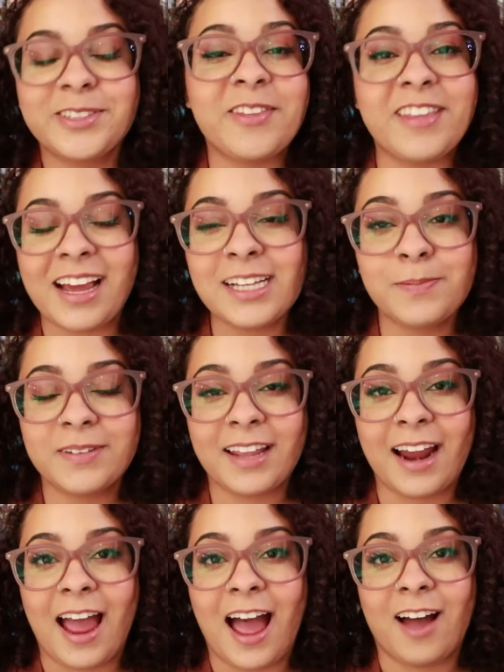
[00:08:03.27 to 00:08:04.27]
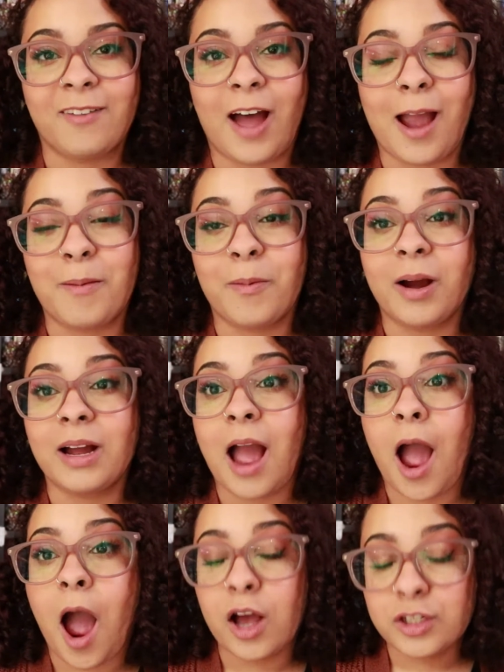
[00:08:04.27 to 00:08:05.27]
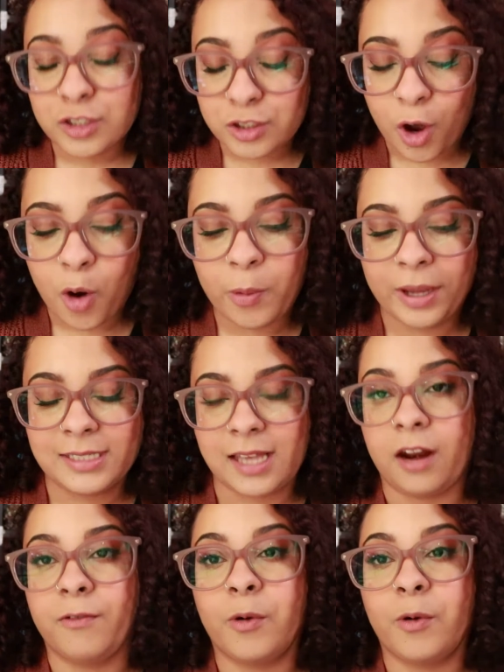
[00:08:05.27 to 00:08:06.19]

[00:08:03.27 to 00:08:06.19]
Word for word: So the next book that I have, I'm so excited